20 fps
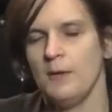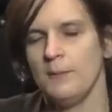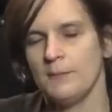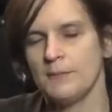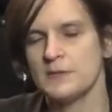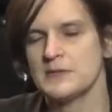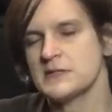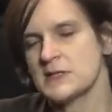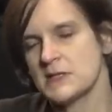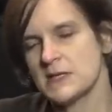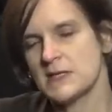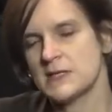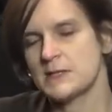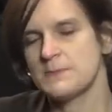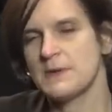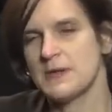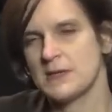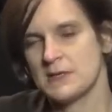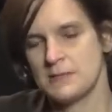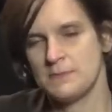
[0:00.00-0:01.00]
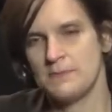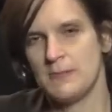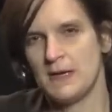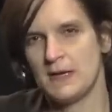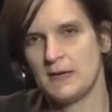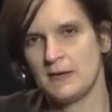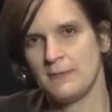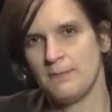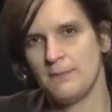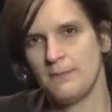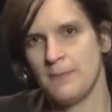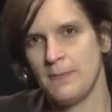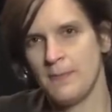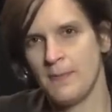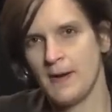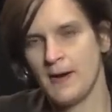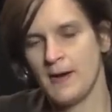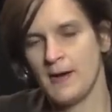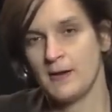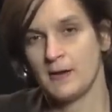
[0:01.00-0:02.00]
mostly it's being spent
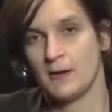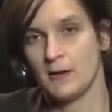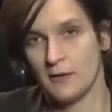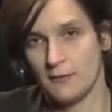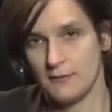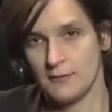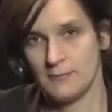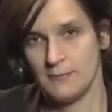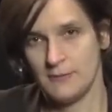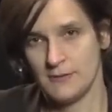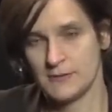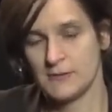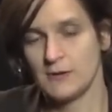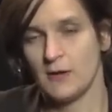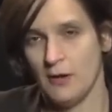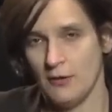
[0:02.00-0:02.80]
by the governments